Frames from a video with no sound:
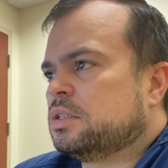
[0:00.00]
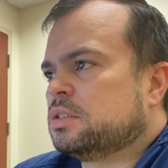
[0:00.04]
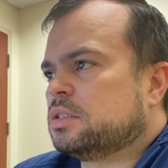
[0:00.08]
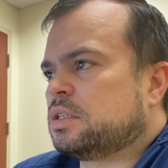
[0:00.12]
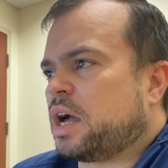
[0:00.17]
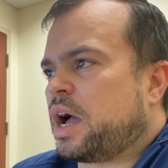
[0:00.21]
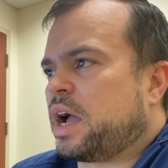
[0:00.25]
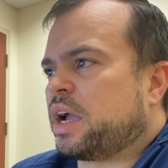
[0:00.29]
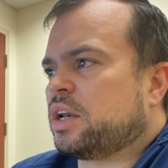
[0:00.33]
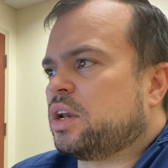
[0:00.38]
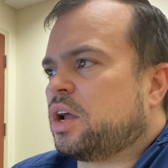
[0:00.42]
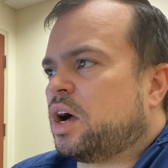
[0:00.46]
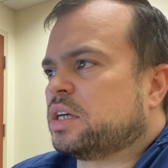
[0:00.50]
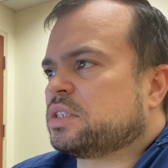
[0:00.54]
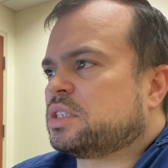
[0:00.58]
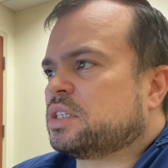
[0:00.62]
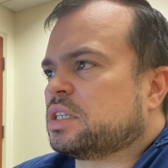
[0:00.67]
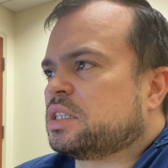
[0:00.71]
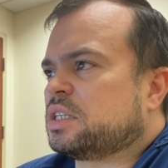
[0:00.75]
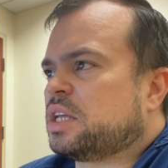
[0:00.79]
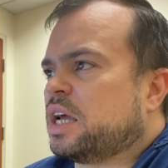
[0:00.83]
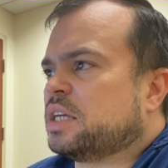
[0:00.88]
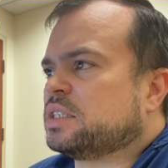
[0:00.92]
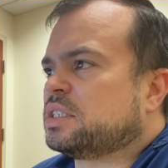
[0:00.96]

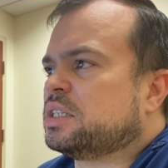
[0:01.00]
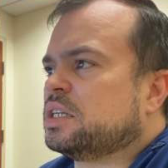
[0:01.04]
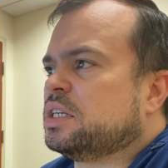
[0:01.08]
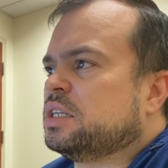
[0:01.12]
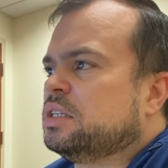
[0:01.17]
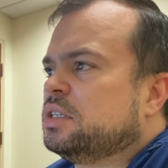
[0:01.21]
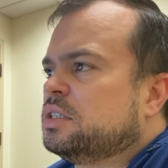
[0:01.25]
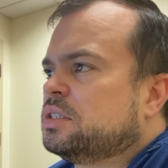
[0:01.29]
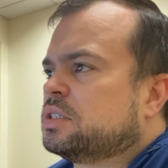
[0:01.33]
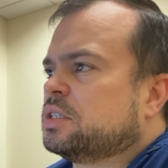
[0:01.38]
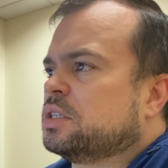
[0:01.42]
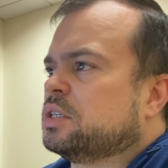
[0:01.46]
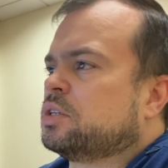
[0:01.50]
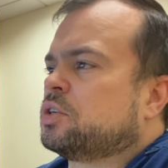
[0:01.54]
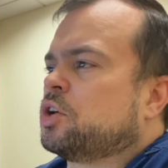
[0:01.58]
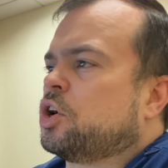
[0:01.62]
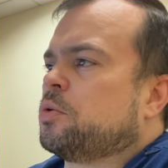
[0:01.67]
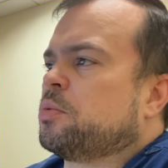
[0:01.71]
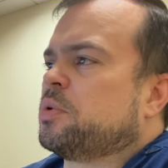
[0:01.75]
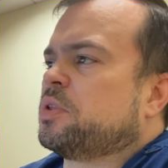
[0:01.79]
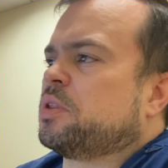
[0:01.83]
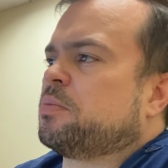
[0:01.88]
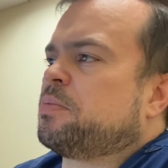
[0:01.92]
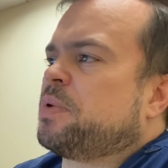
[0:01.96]
Diagnostic testing to
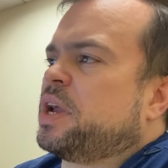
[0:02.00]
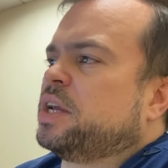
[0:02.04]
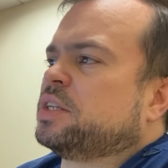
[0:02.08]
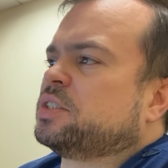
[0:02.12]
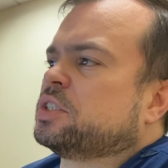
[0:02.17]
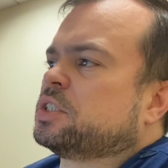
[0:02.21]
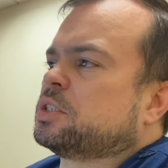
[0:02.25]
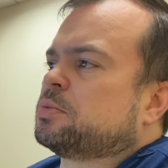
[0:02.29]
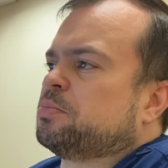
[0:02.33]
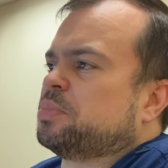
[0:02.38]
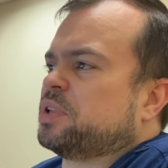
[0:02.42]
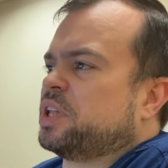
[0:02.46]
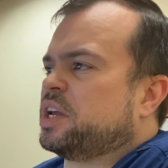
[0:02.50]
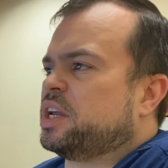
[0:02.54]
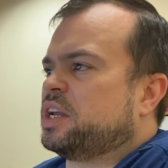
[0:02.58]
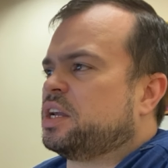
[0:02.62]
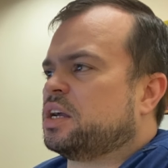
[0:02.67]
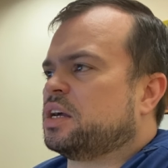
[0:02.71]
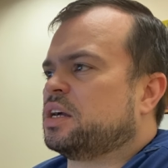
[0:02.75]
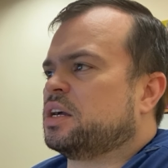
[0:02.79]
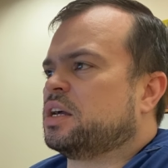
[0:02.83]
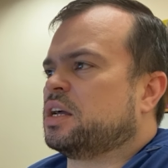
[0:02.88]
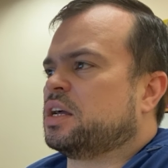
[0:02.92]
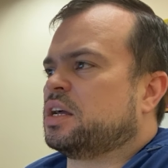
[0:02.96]
determine the patient's
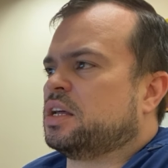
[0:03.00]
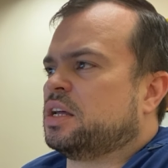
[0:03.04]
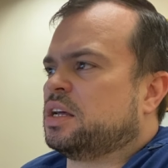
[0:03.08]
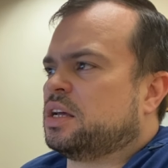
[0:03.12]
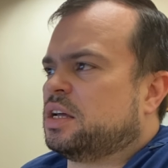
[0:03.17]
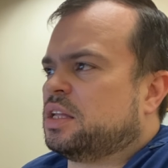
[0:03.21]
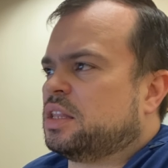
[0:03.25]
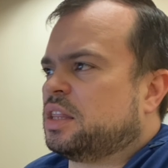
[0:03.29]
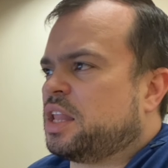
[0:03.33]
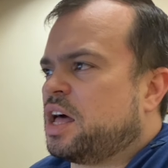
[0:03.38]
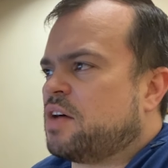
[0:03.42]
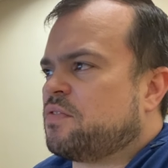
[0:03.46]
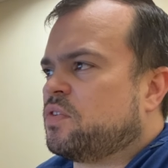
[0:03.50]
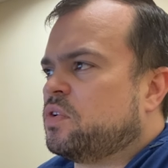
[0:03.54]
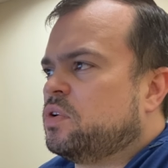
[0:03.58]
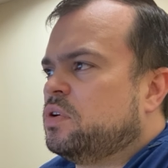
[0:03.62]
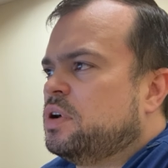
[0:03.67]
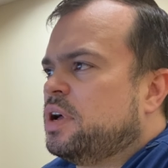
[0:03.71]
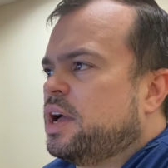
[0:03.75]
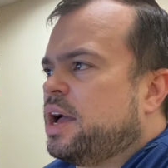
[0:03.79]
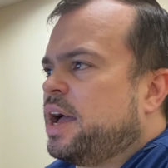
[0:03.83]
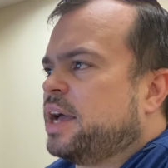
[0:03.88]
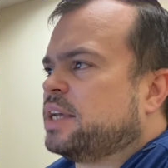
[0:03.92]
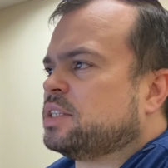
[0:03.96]
blank
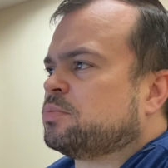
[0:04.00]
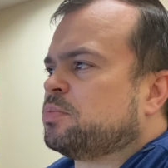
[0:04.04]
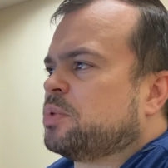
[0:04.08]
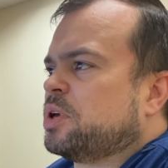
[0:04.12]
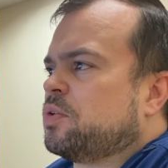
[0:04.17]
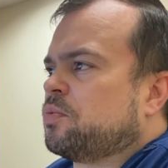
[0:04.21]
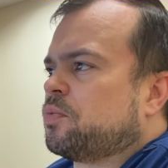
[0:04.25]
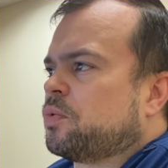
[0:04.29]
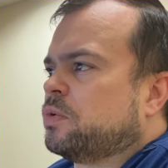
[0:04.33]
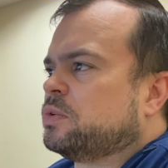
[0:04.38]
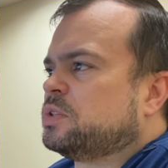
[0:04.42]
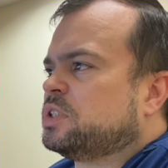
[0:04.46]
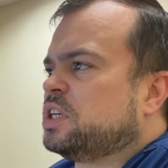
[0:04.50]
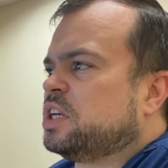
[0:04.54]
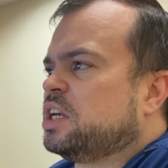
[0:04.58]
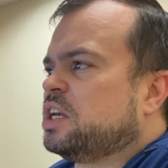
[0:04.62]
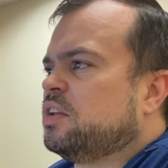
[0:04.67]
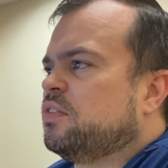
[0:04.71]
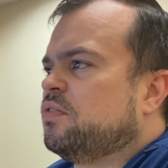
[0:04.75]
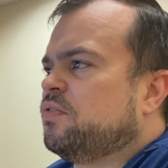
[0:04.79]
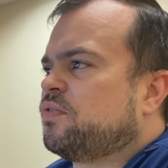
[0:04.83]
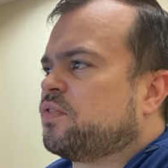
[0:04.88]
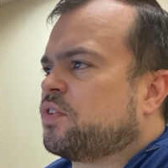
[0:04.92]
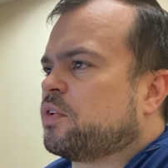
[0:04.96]
level has been
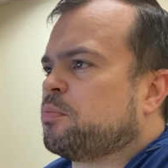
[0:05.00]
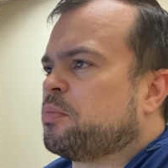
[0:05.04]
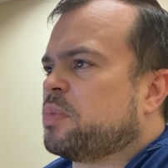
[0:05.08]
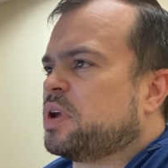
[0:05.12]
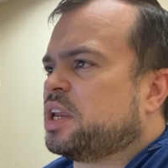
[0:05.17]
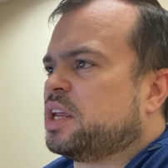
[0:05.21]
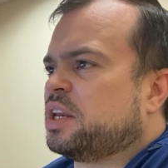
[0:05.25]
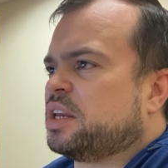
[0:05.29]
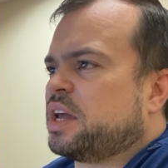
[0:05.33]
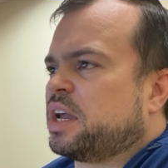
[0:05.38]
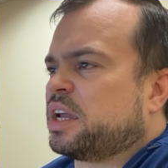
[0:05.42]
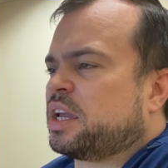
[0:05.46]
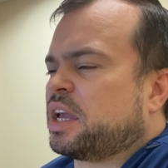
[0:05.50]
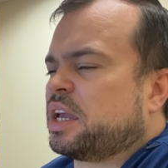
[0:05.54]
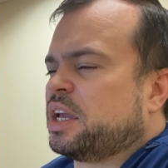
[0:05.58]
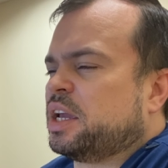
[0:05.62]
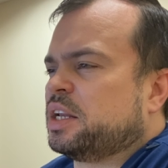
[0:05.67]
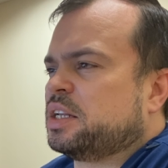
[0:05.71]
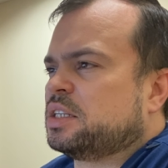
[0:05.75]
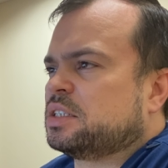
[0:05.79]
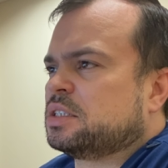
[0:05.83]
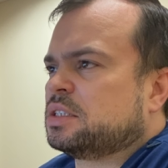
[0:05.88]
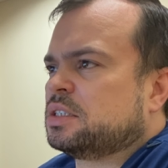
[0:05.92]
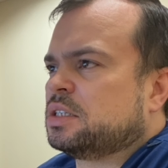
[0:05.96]
routine for many
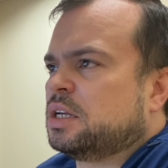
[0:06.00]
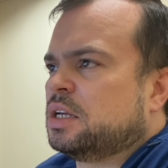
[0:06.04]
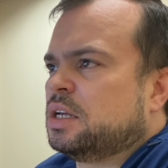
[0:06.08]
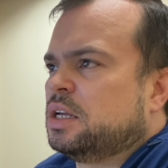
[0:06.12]
decades.